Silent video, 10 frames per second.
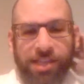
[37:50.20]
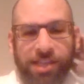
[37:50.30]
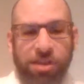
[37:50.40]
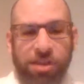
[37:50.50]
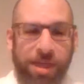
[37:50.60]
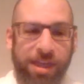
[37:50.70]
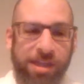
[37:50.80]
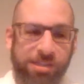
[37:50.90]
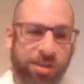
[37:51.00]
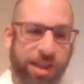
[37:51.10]
see Omega
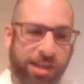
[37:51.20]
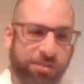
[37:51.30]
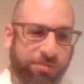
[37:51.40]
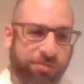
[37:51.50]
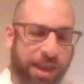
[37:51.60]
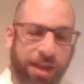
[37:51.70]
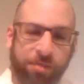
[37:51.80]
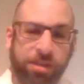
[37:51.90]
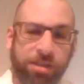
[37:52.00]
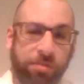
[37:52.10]
as a good answer for that.
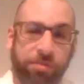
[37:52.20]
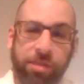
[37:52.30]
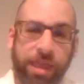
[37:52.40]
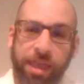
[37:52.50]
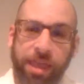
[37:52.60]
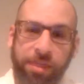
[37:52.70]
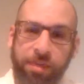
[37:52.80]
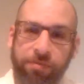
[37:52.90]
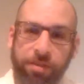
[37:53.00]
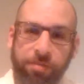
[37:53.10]
Because I really can't think
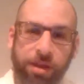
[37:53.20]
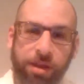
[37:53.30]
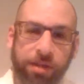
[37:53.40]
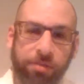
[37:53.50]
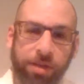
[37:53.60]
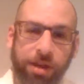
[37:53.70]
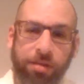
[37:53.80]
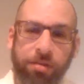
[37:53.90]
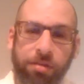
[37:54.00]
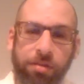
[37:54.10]
of anybody right now.